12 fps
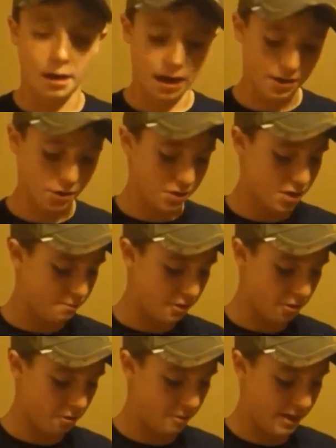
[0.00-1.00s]
I use
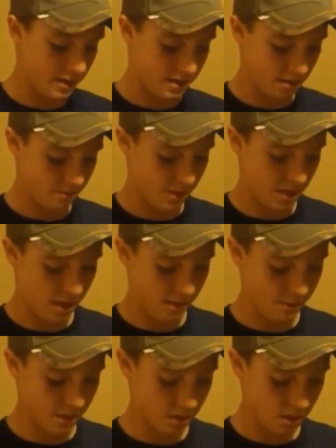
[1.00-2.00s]
spinnerbaits
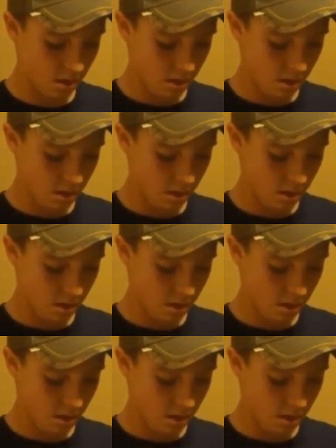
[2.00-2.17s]
sometimes.